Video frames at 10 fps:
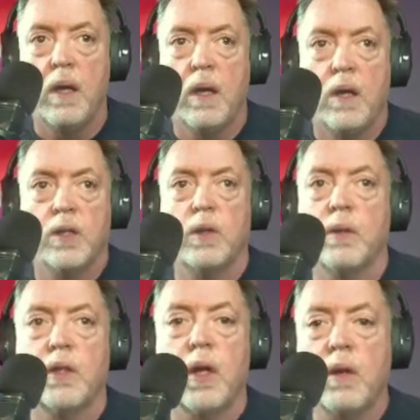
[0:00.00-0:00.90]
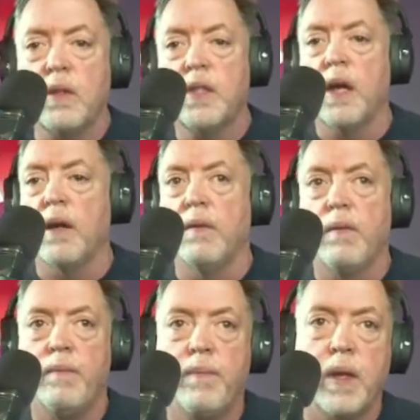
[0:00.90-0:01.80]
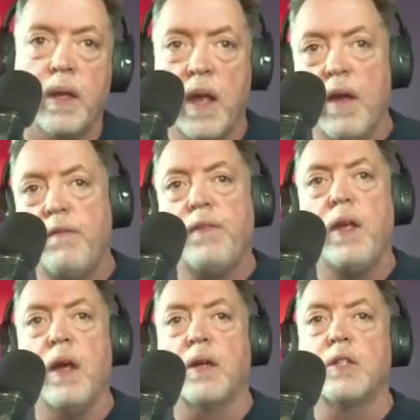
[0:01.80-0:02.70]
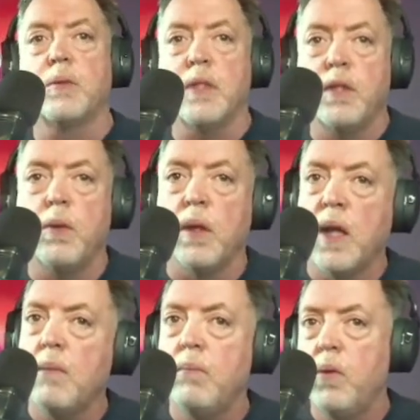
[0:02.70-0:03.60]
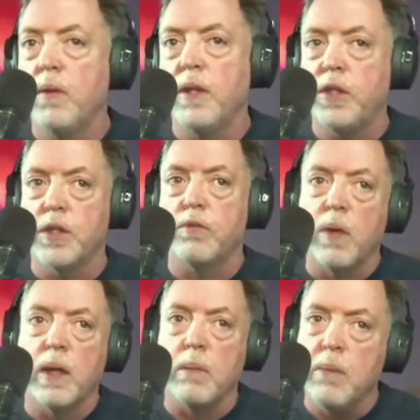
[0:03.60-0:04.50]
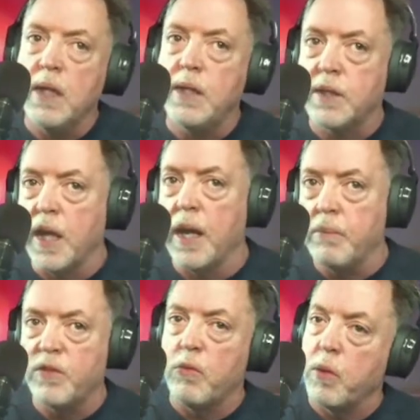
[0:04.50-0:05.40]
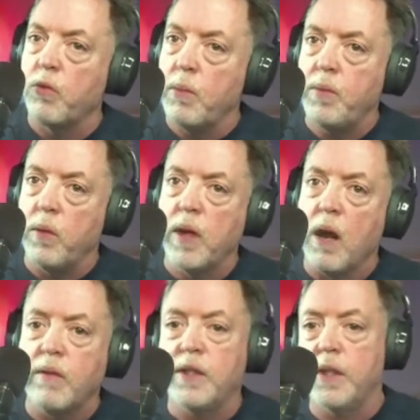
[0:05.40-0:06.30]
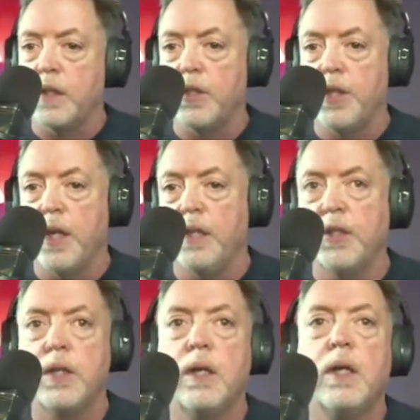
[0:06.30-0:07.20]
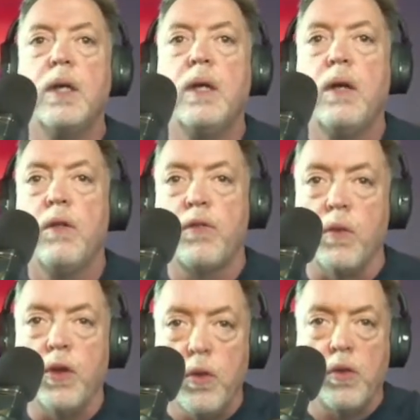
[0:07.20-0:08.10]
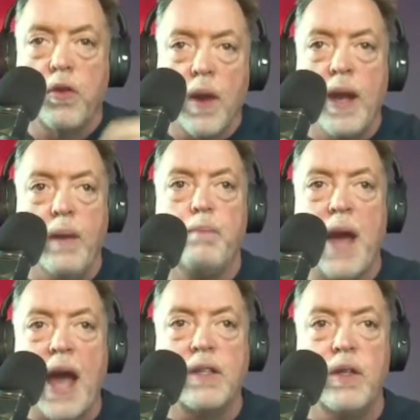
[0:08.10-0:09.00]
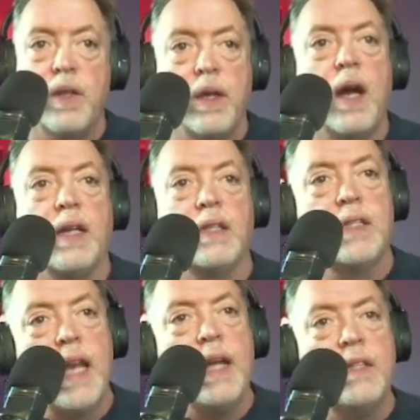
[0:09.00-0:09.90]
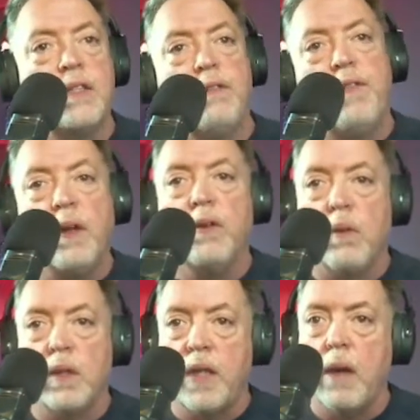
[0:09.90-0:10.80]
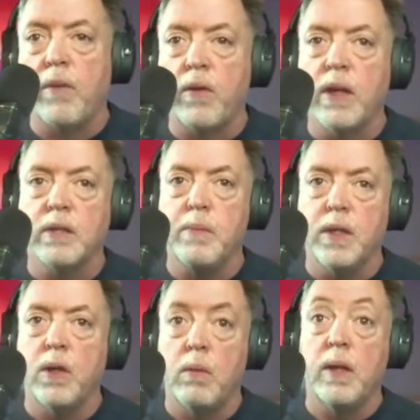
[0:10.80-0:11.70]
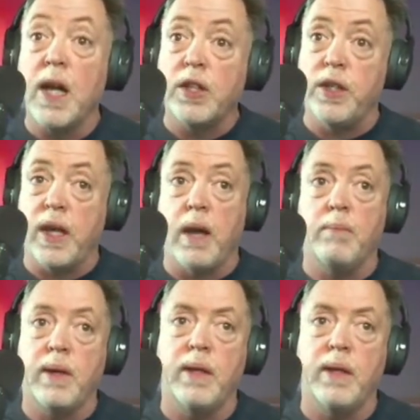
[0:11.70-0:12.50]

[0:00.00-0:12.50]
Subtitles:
So it turns out that FTX was into a lot more than just running money scams from a cryptocurrency exchange through Ukraine back to the United States to fund all the Democrats' midterm election campaign.